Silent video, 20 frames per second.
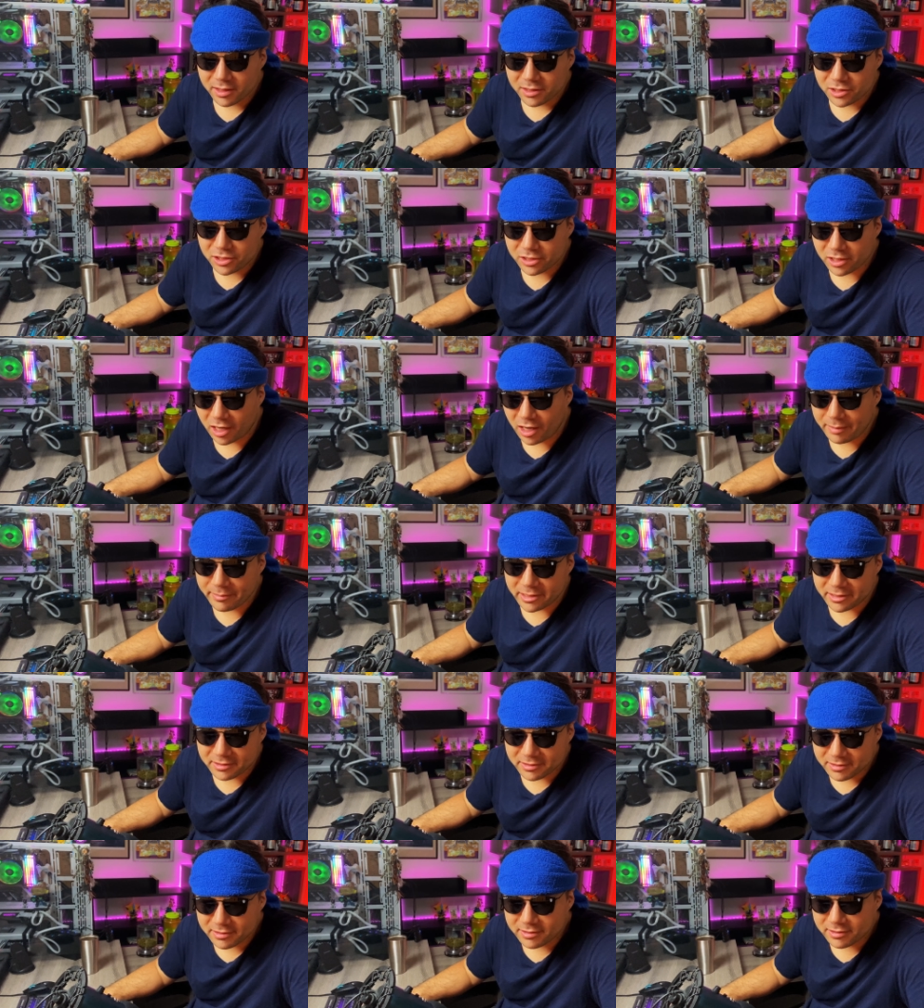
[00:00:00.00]

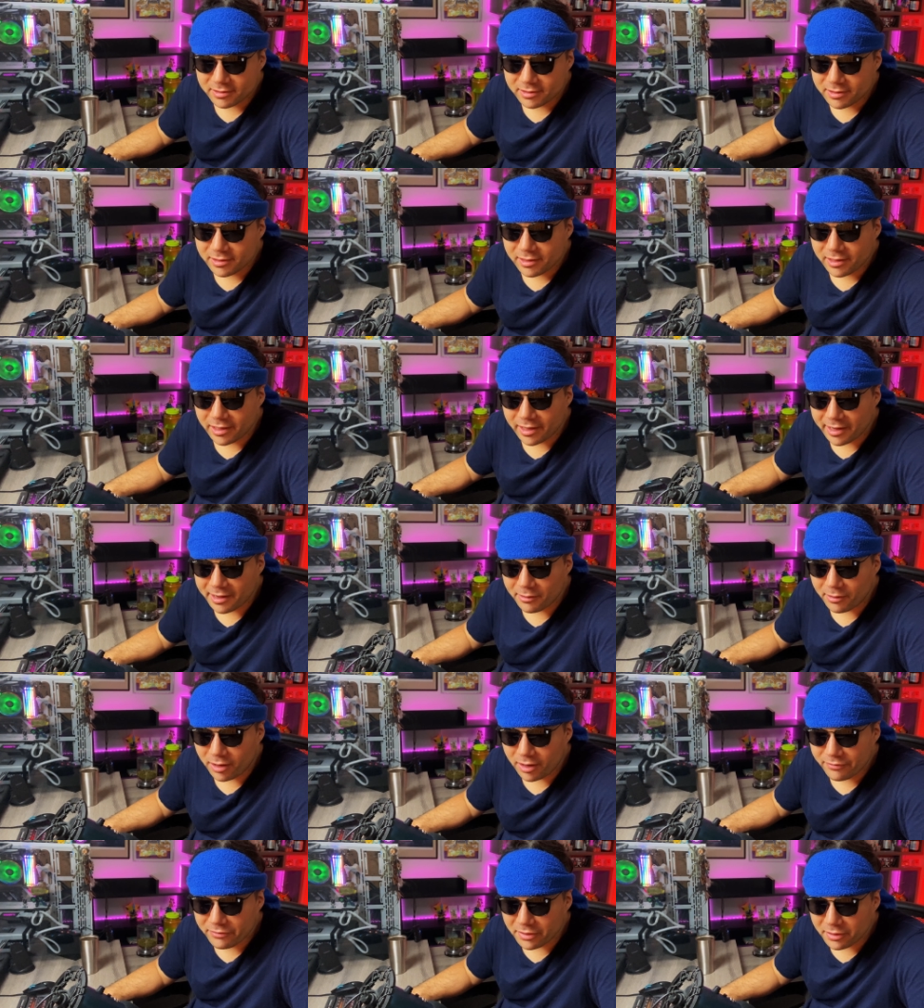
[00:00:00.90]
Shaman, now
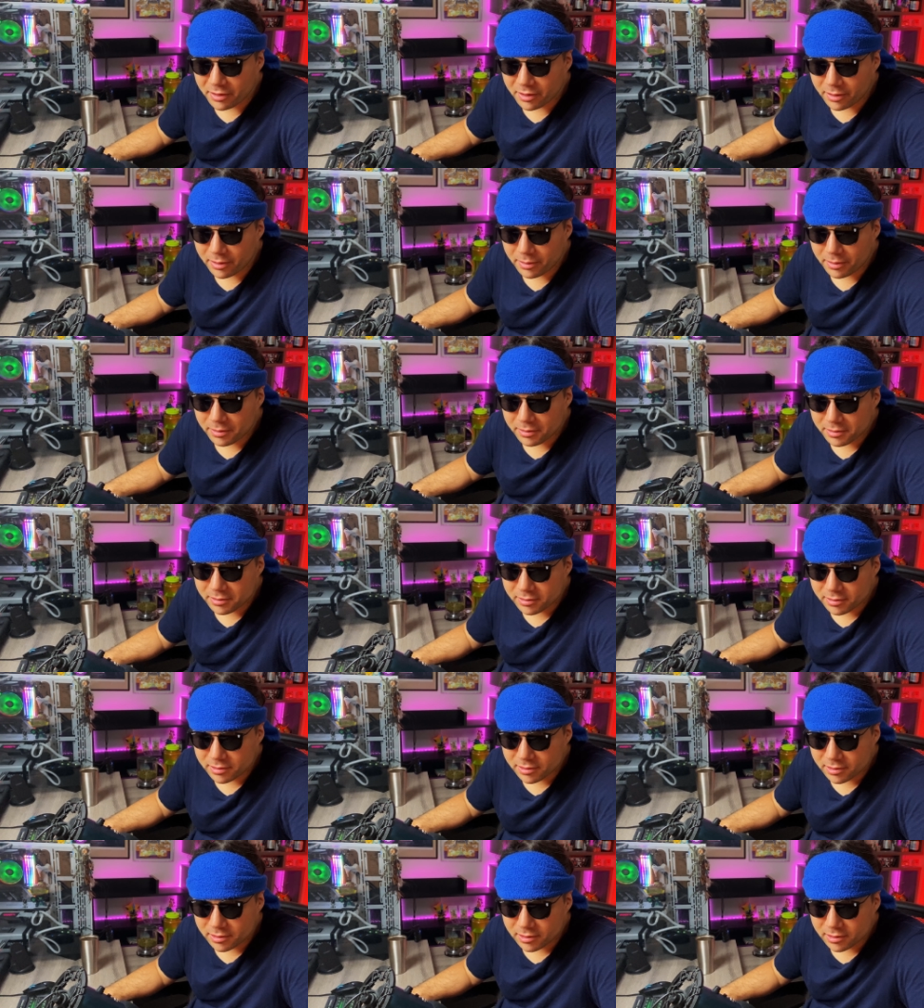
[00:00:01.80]
off you go.
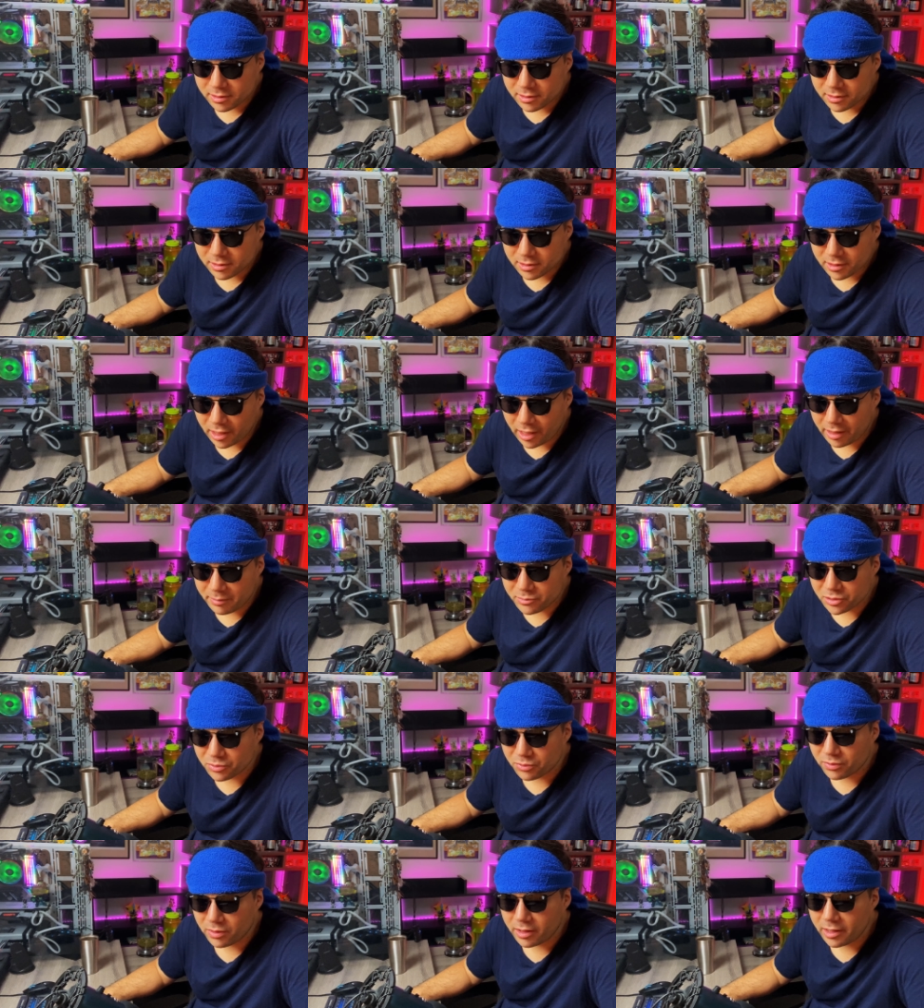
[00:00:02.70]

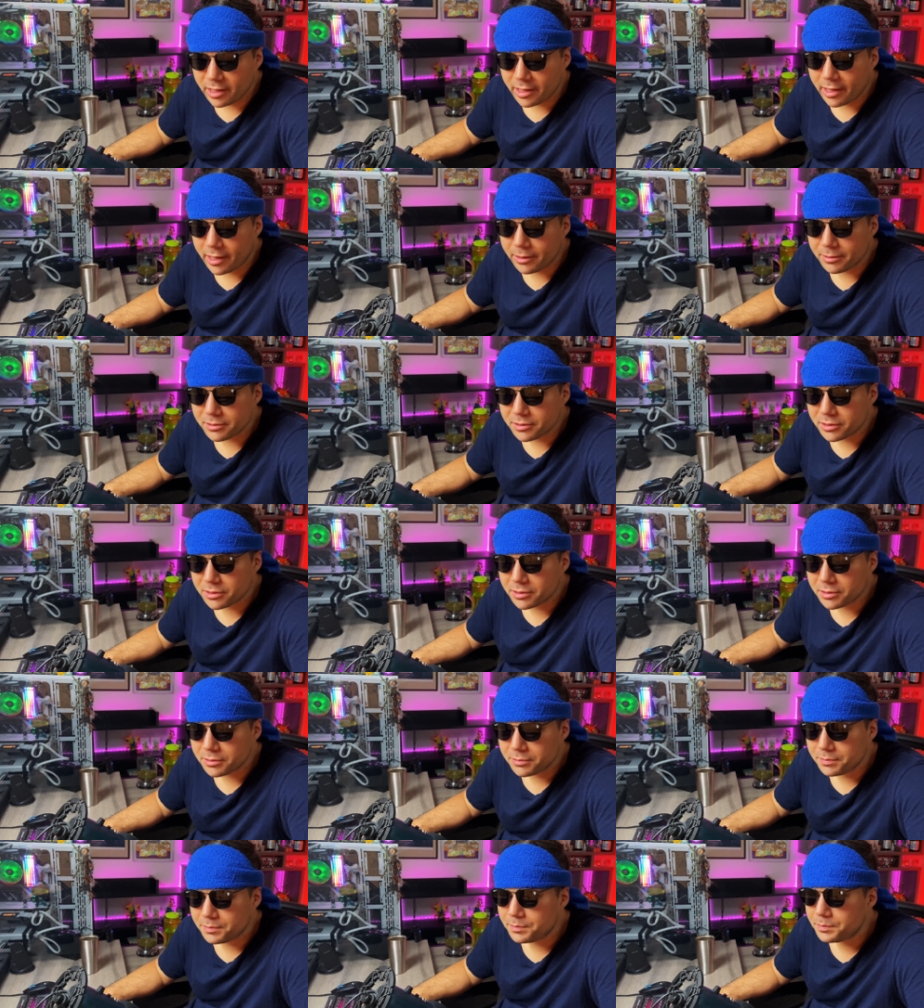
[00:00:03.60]
Time's running out.
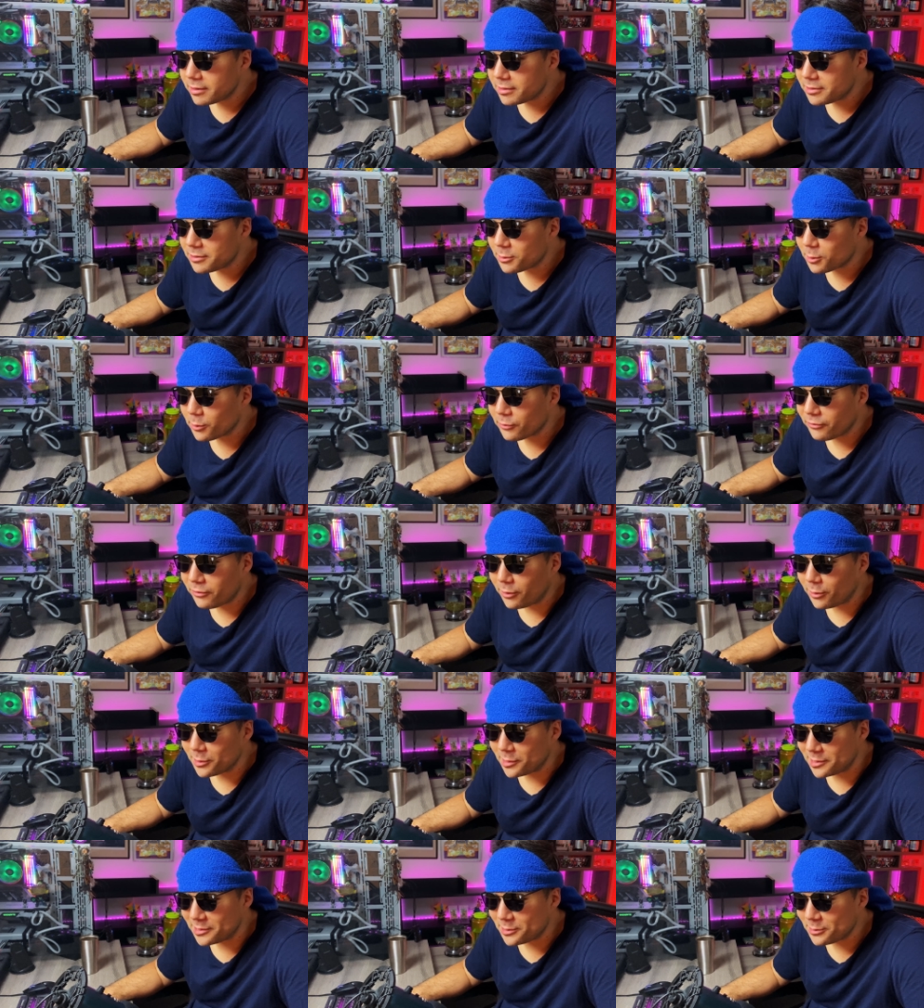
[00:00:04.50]
It's your
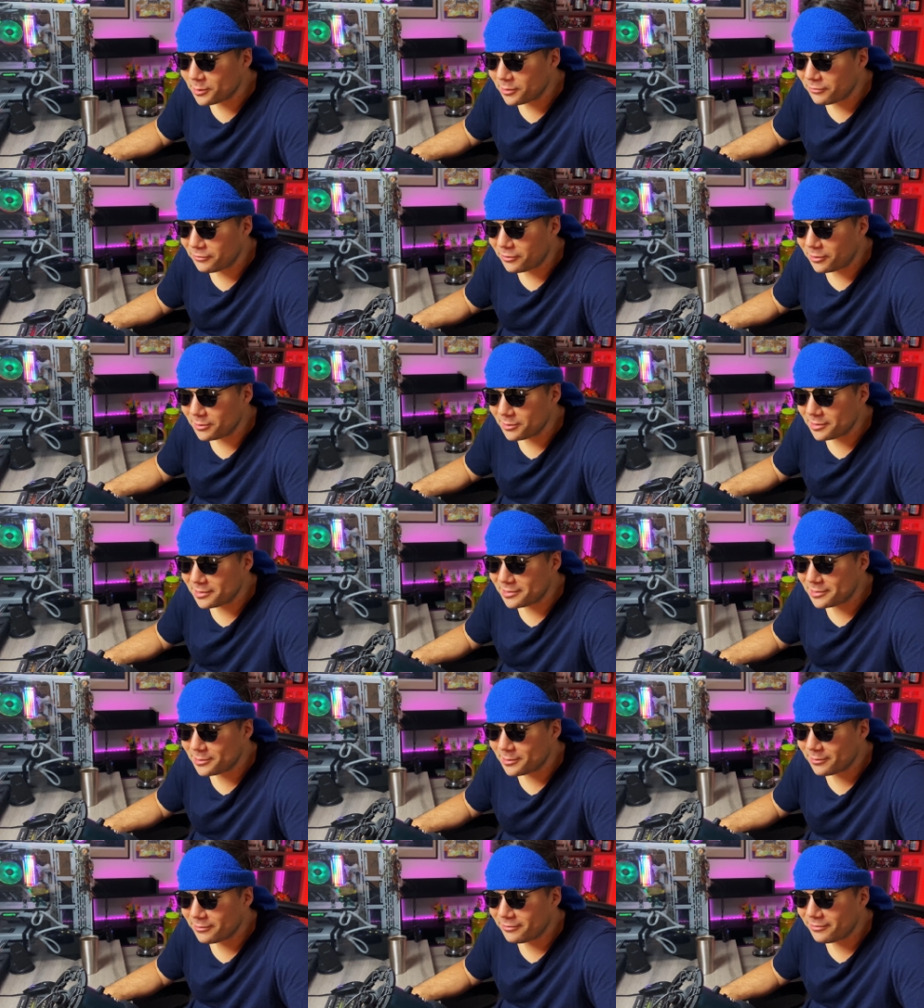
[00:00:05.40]
fault, it's your fault,
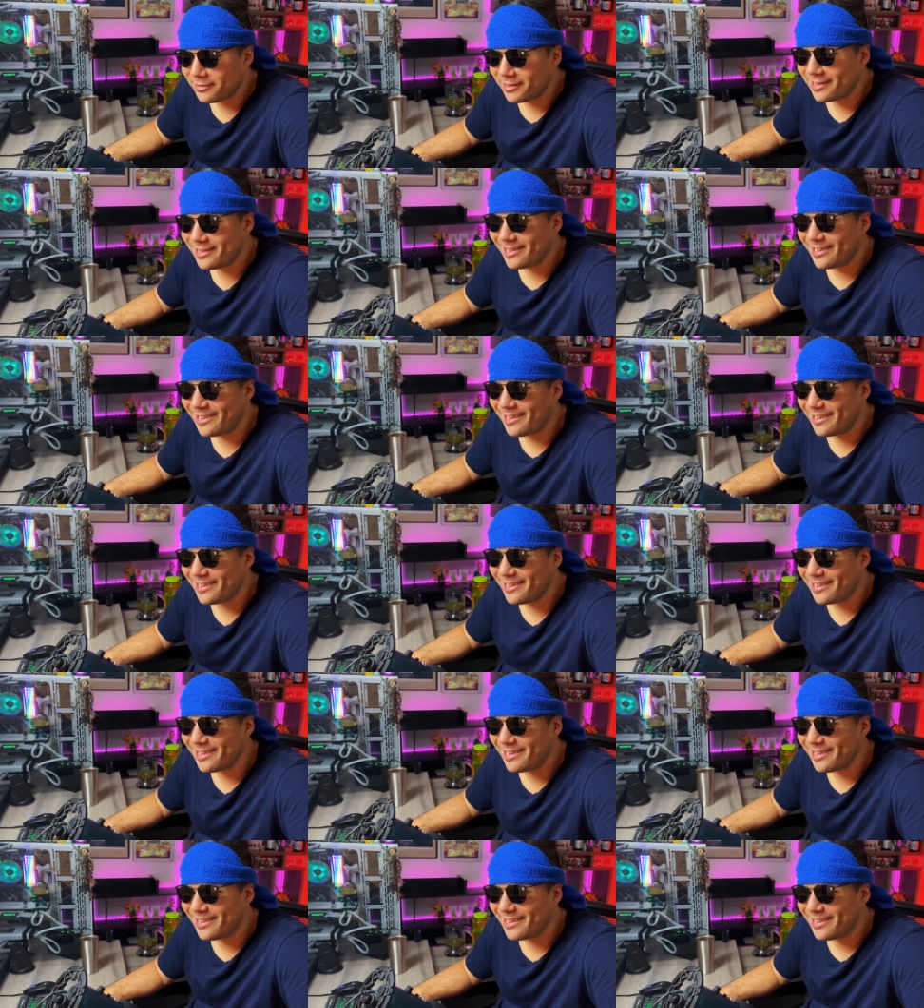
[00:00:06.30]
it's your fault.